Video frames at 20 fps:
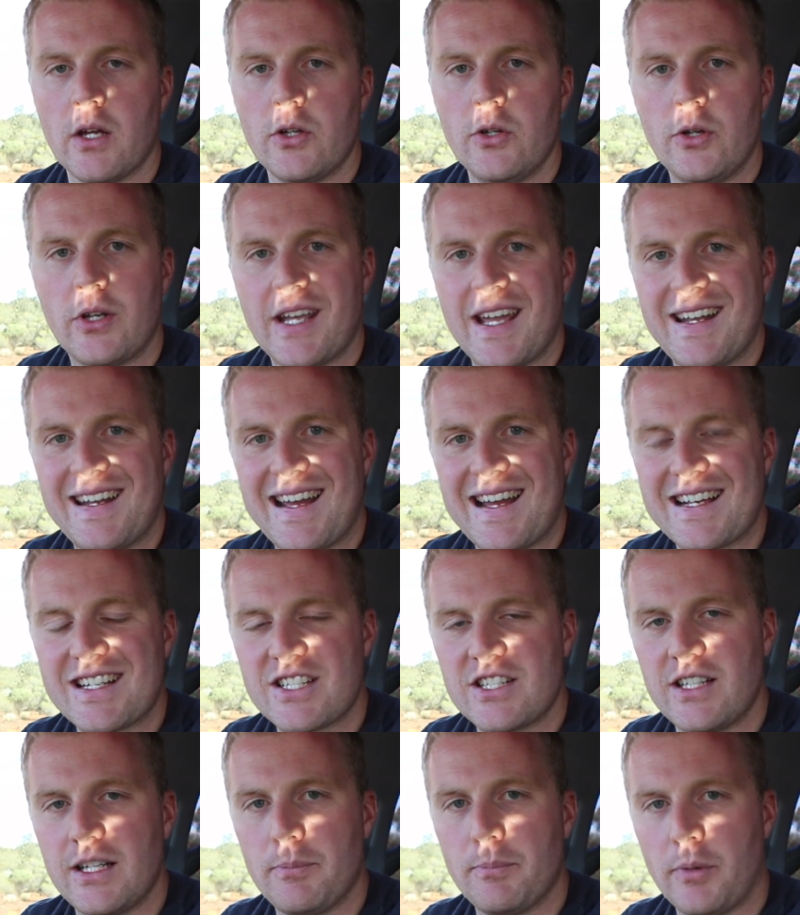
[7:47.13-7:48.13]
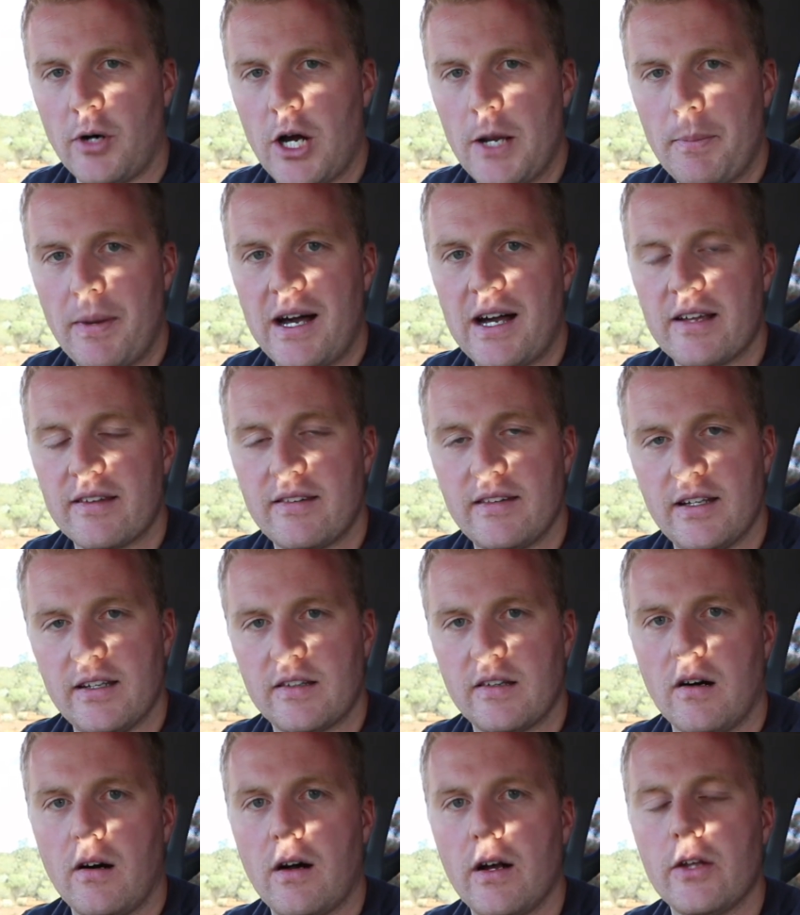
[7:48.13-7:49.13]
you can actually bypass the
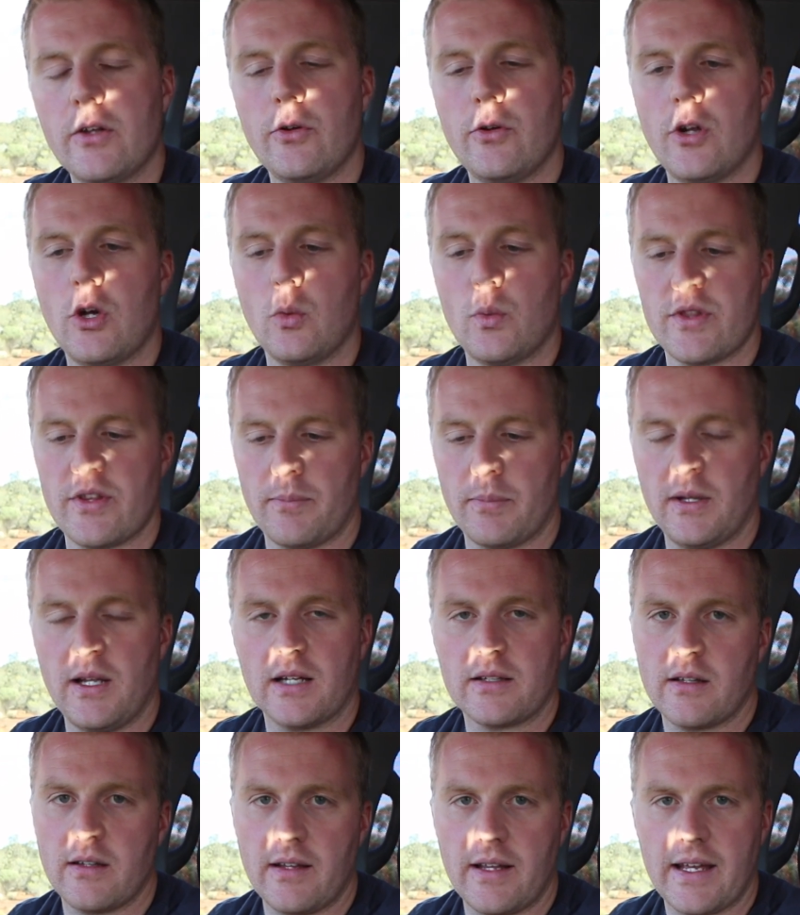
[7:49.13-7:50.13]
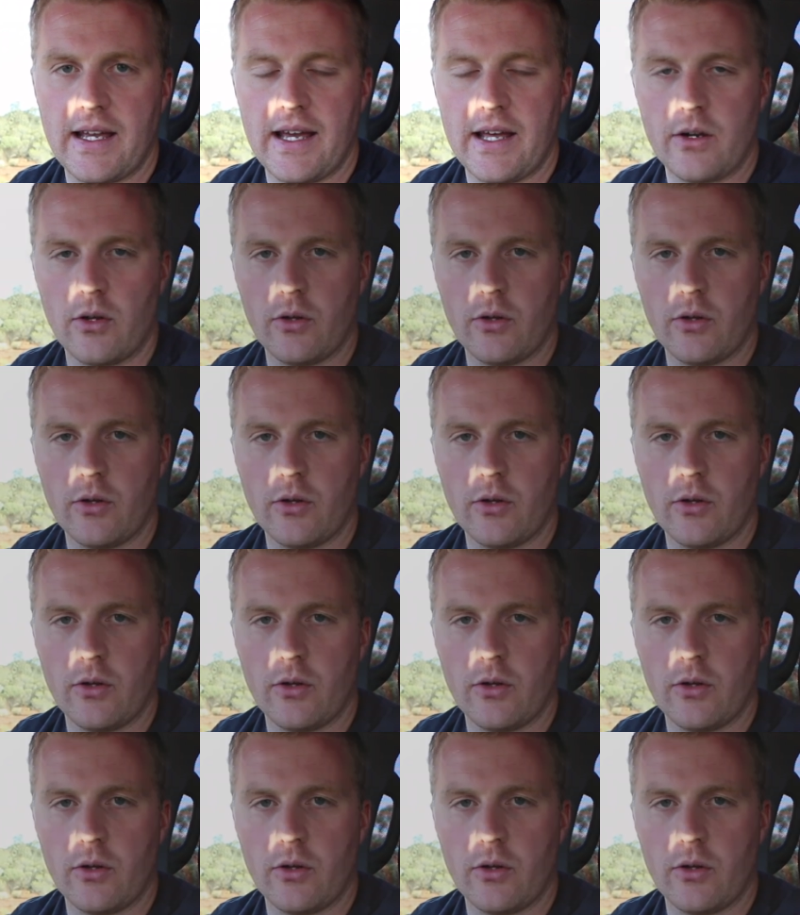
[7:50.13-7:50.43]
entire unit with a plug that they add